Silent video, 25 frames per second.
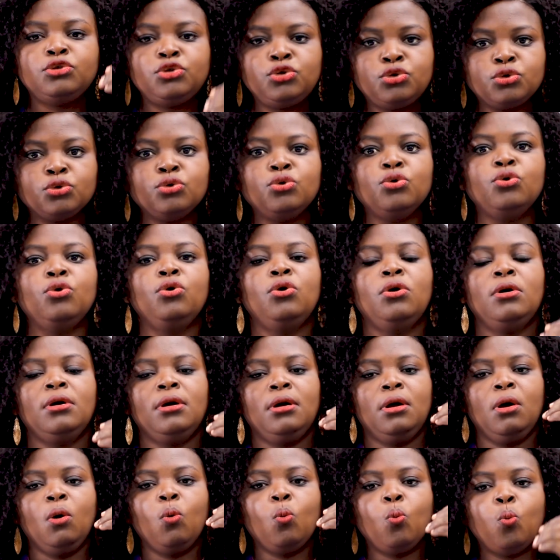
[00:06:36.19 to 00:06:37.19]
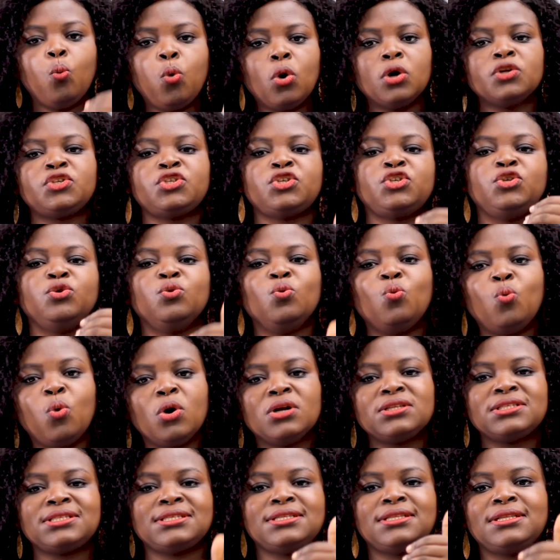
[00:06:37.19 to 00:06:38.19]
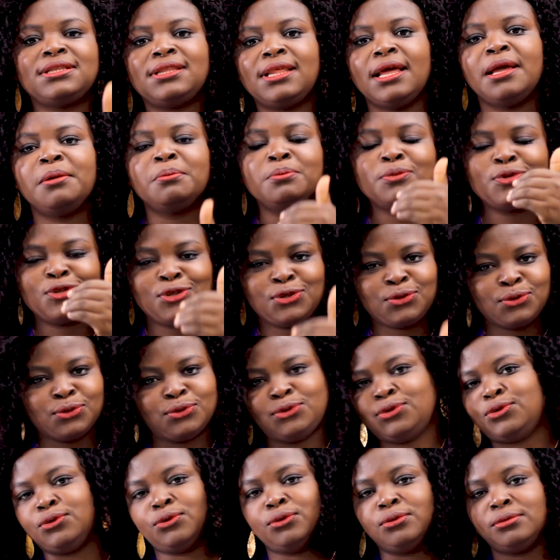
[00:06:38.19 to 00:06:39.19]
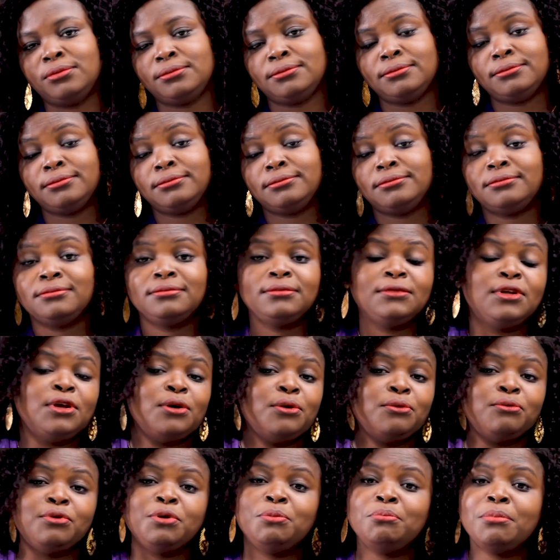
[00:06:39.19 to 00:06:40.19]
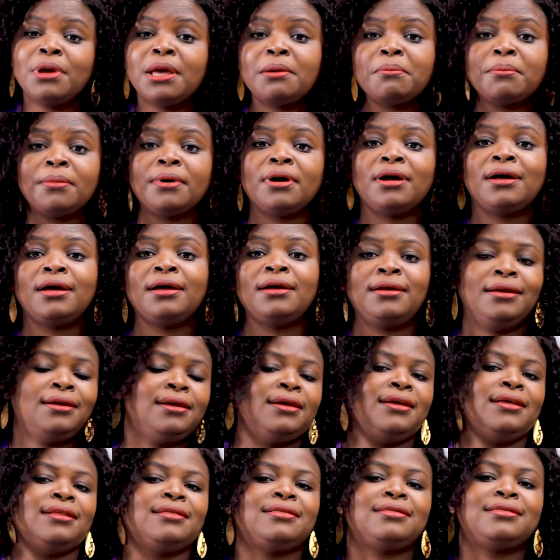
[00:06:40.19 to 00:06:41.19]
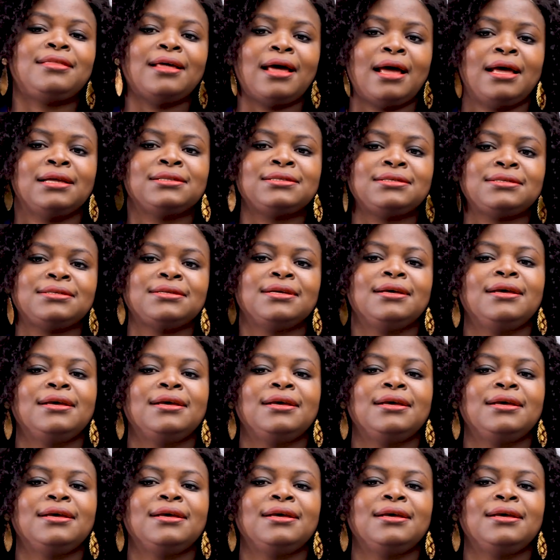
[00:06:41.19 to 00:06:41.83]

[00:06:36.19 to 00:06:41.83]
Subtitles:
do what you want them to do. Remember that